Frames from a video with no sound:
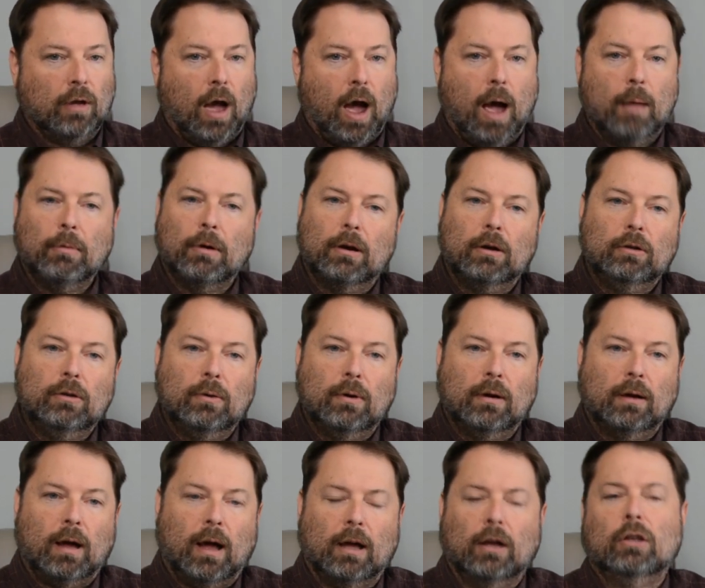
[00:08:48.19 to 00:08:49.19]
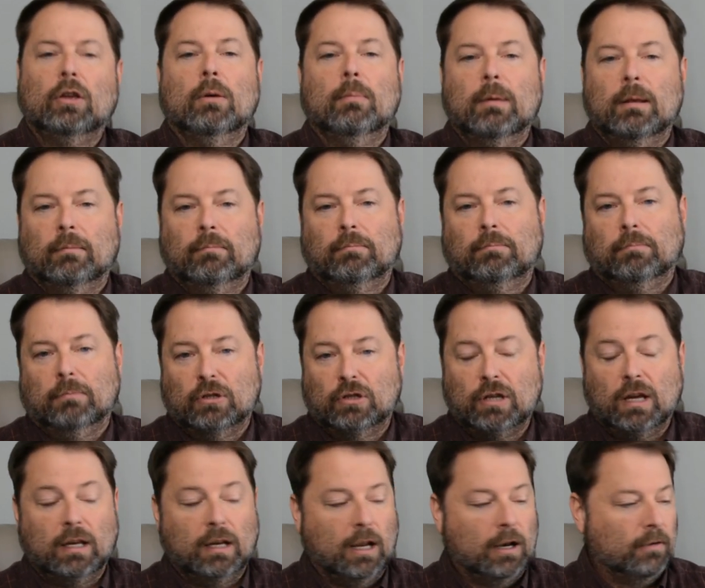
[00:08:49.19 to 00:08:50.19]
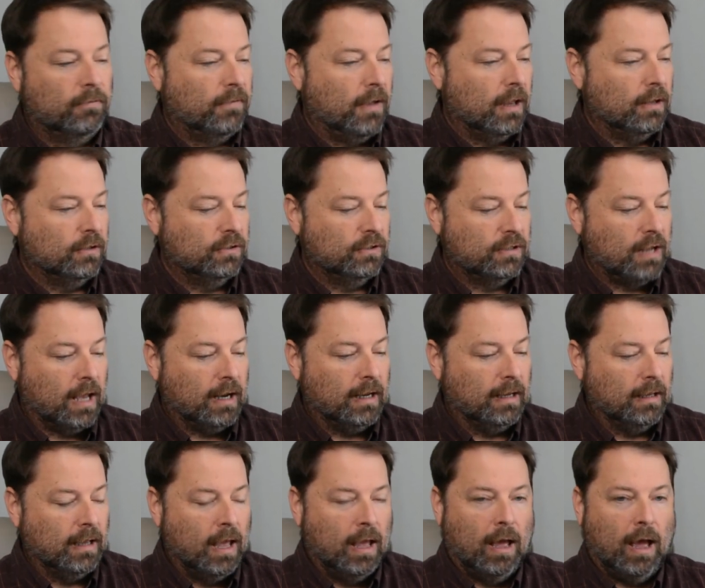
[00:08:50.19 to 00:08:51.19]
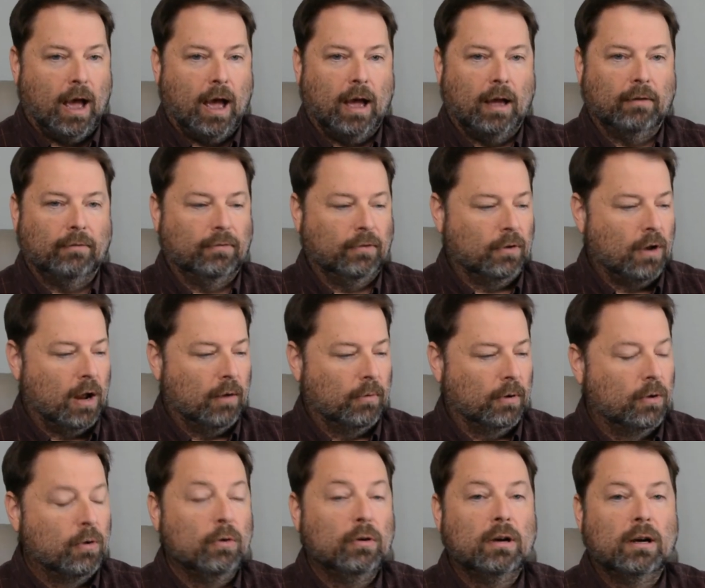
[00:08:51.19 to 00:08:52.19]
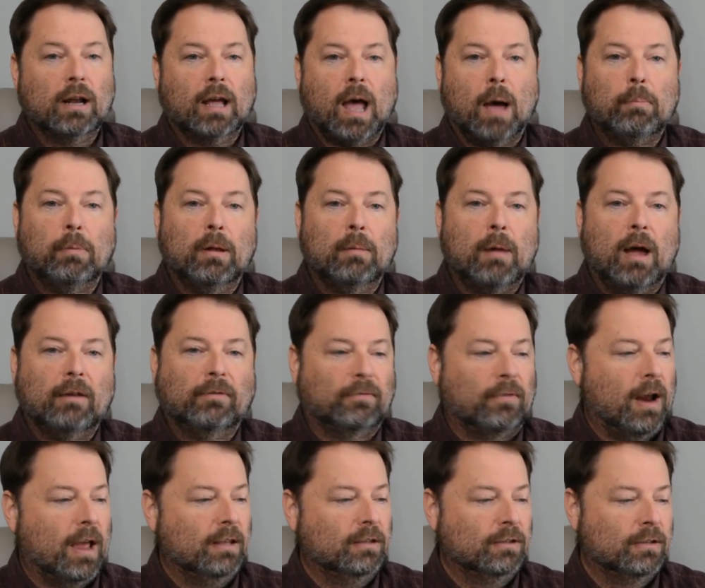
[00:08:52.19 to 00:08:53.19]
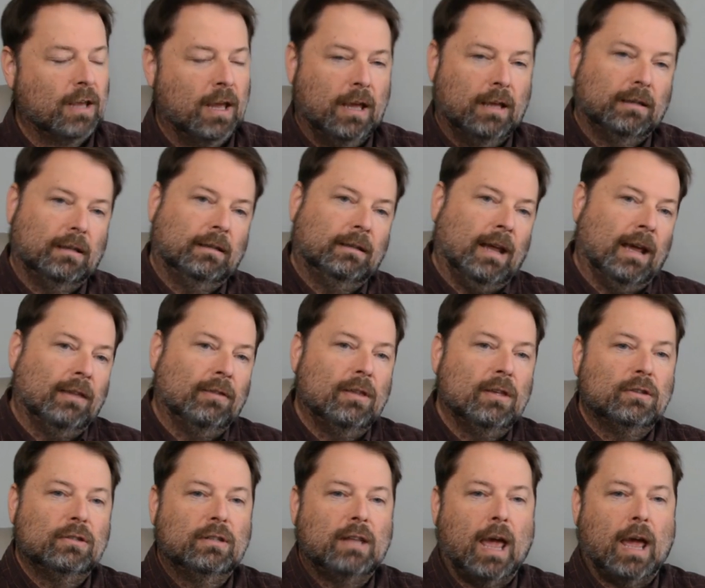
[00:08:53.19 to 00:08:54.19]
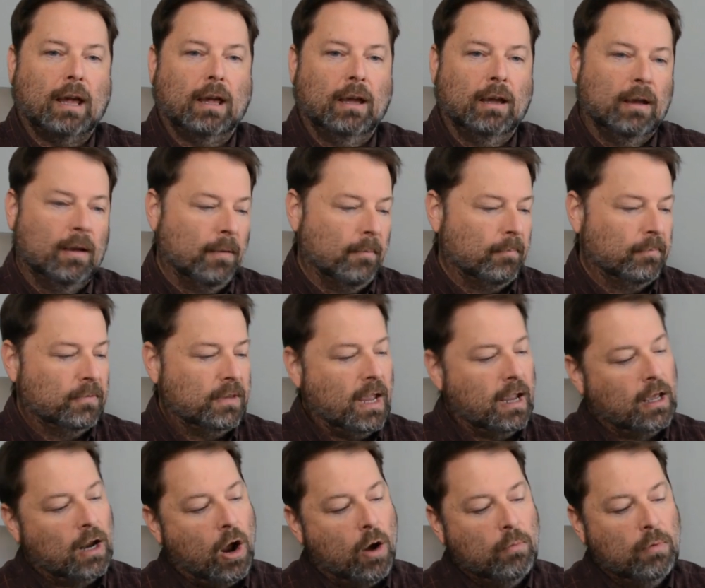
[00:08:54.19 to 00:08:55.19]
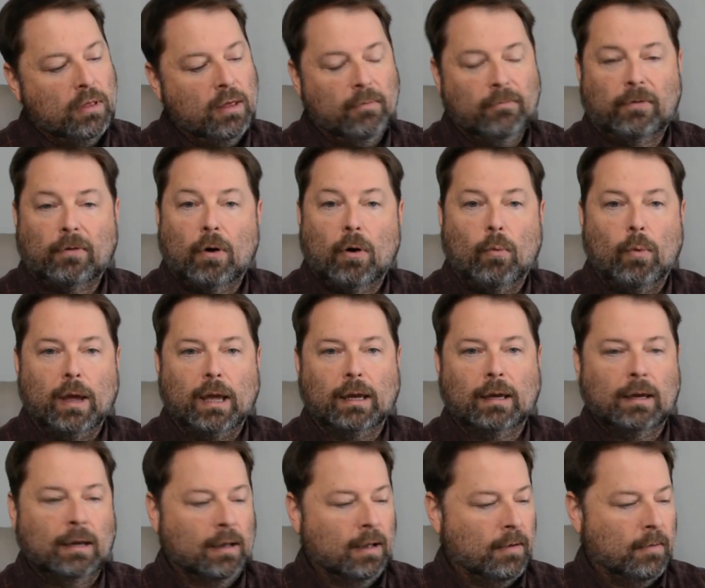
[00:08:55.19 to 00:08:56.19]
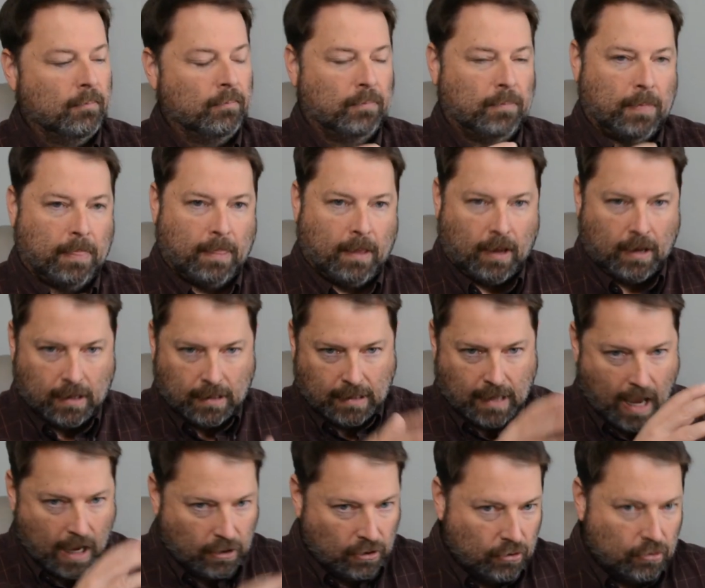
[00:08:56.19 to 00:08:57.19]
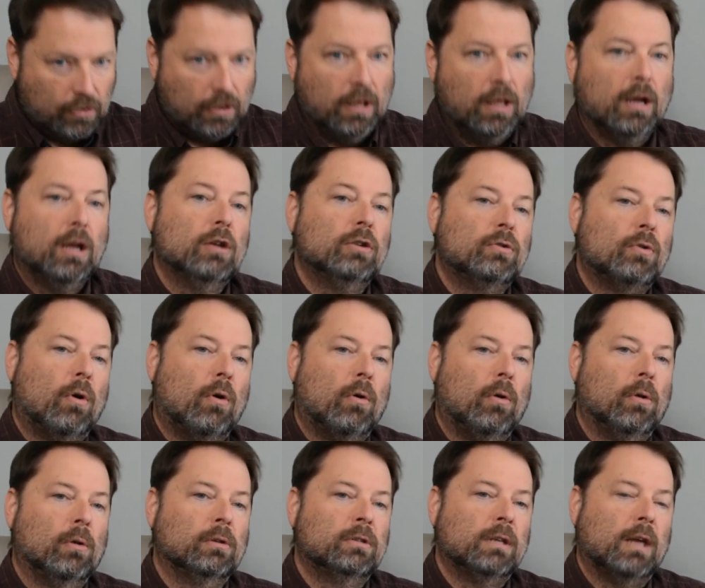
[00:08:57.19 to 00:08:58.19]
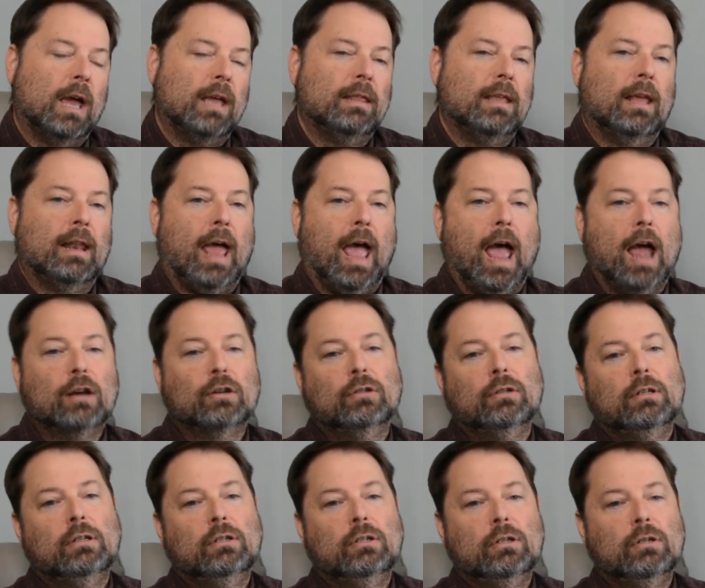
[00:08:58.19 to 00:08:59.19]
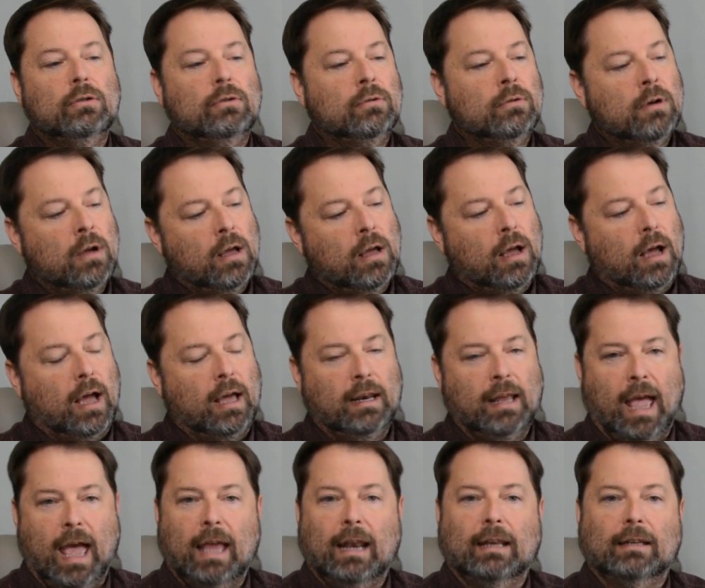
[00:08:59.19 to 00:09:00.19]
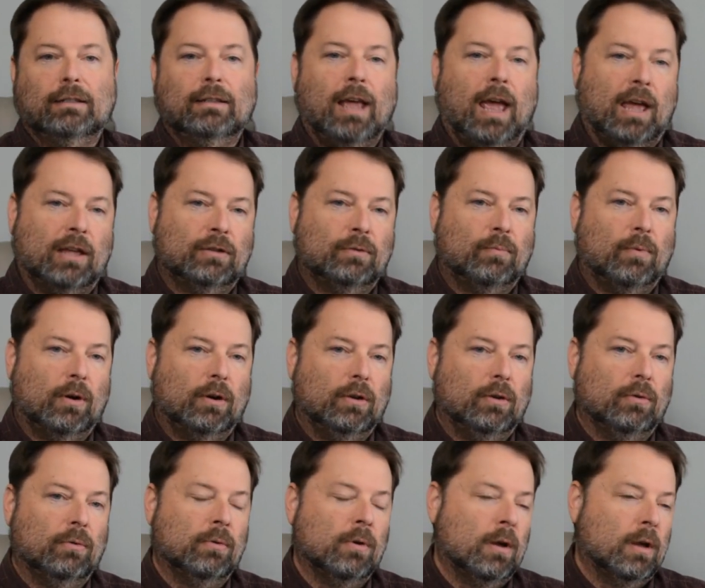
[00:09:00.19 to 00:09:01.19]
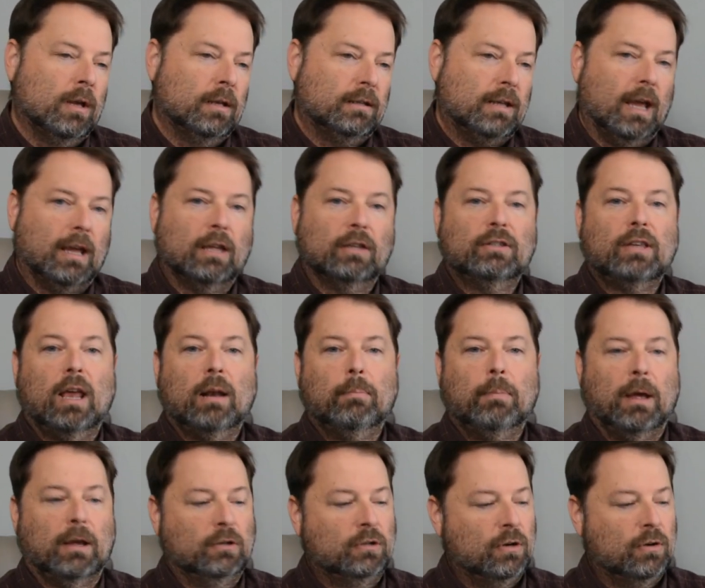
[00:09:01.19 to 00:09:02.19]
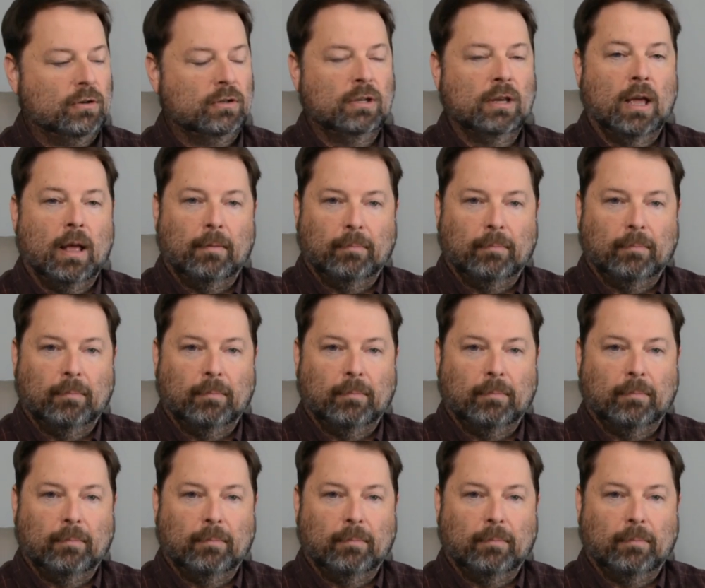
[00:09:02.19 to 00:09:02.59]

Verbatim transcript: I'm going to do a, a human machine interface study. I've uh, recruited a couple of my friends to take this deck, take it home with them for a week, get used to the controls, and then actually do an edit test where you take a set of pictures,